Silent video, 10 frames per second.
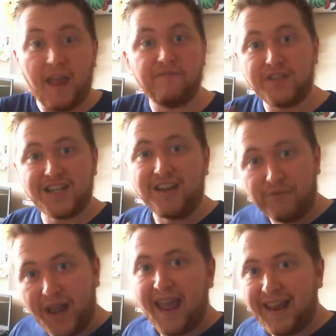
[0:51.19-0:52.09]
every
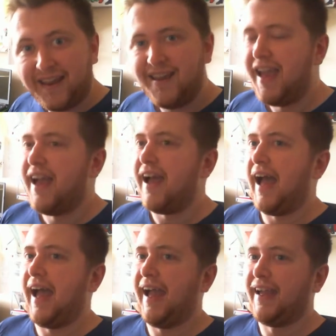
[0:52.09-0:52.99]
single day,
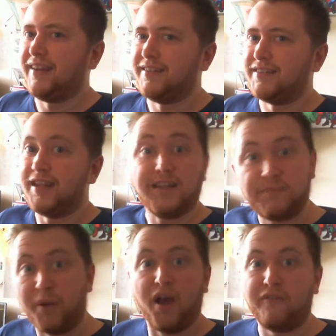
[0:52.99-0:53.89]
and it's
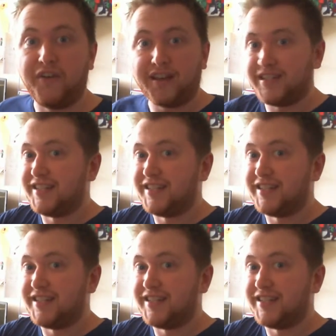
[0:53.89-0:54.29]
perfect.